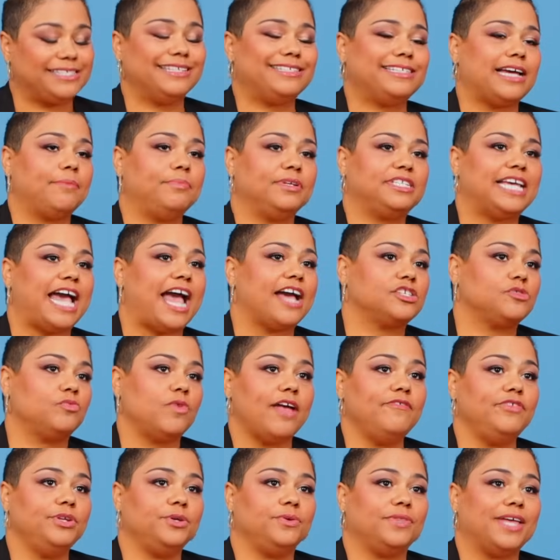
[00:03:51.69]
the type of tax
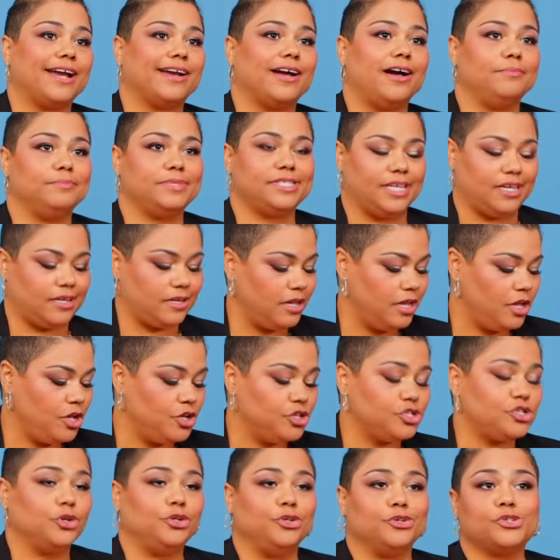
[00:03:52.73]
revenue that comes in.
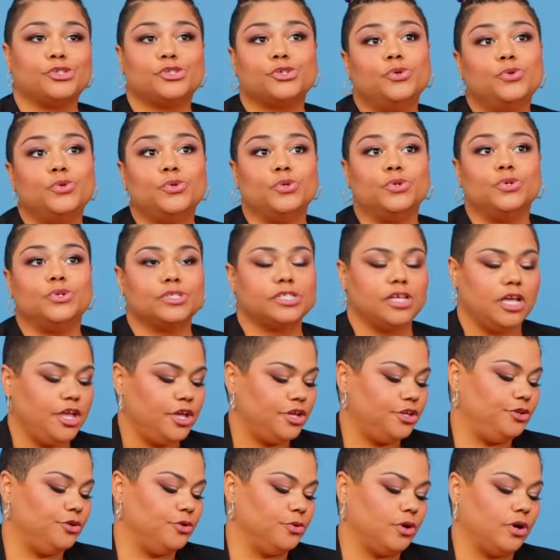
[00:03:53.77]
So your schools,
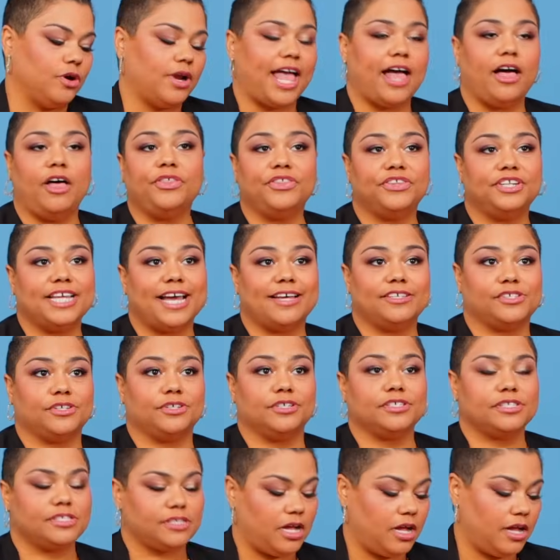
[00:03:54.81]
your health
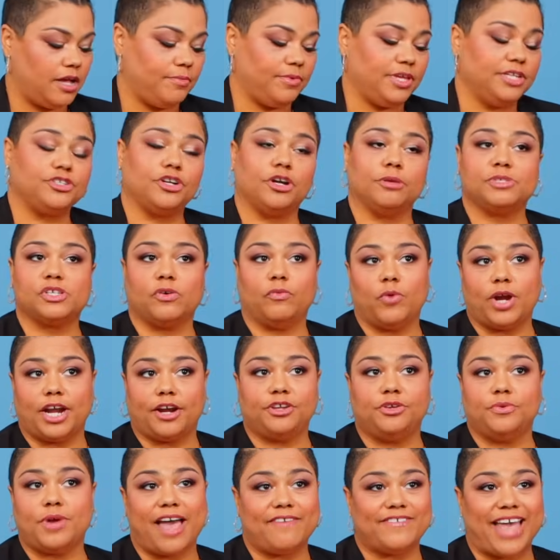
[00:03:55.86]
deserts, in terms of where
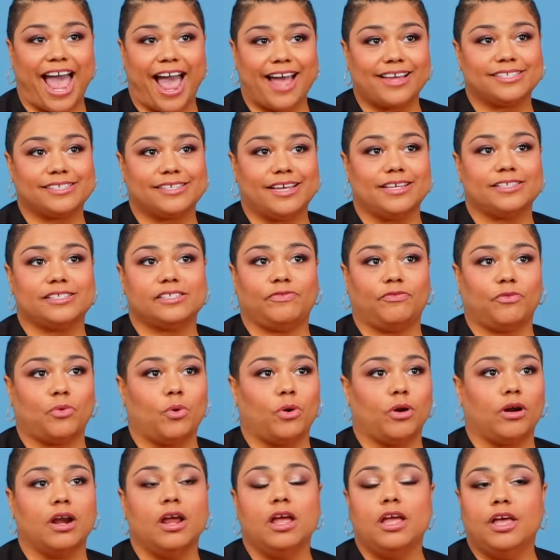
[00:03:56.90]
you have access
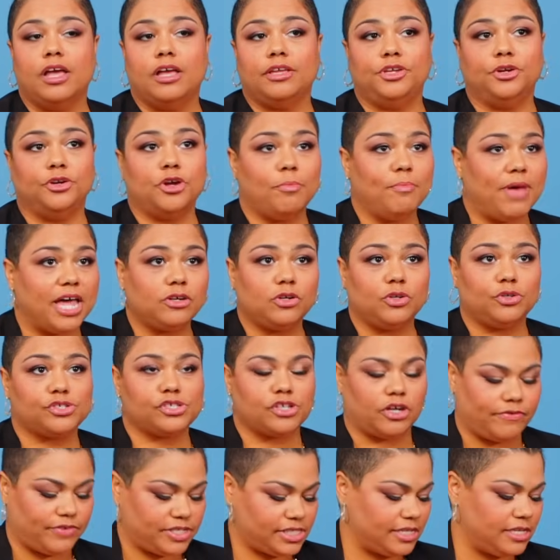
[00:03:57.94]
for, medical
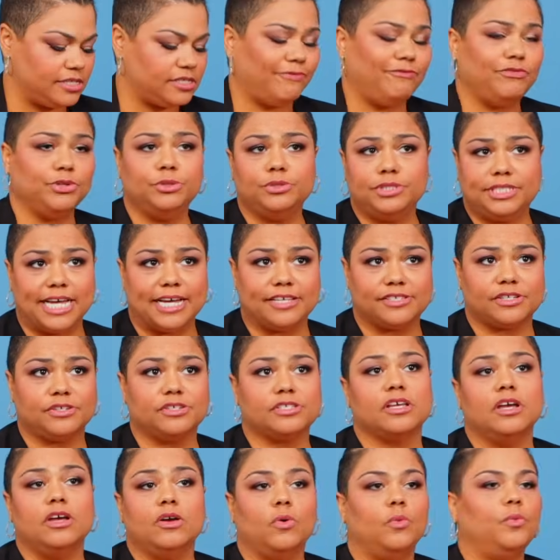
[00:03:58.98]
services, food deserts.
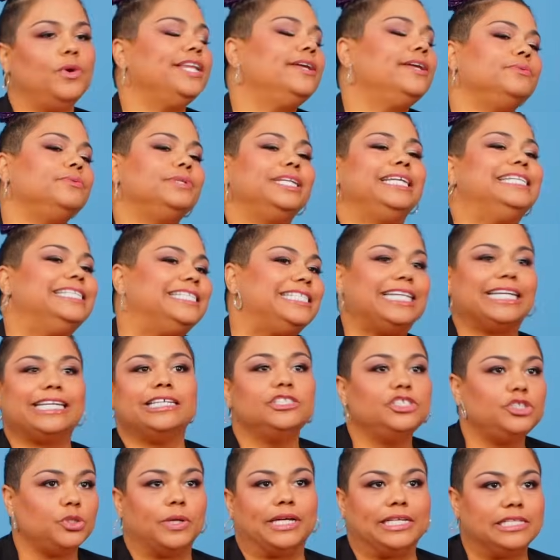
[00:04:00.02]
We need chicken
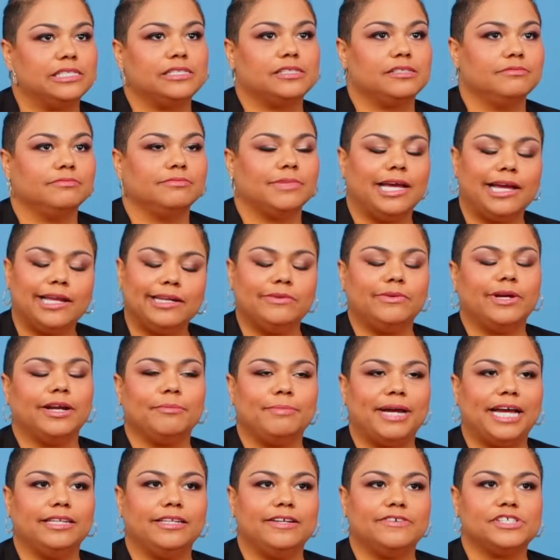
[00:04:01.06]
joints. I know
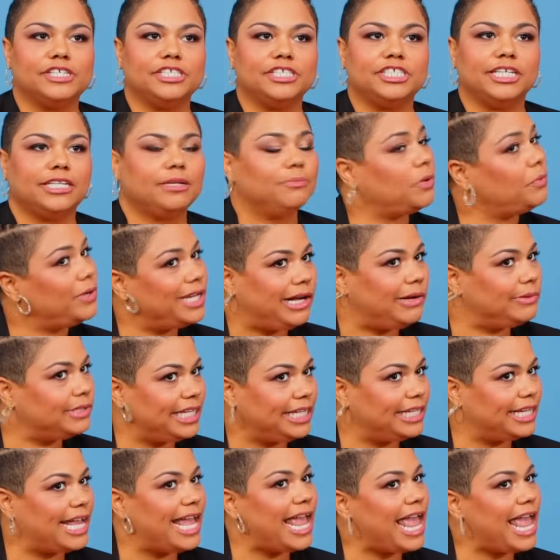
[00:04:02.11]
everybody loves their chicken, but we don't need it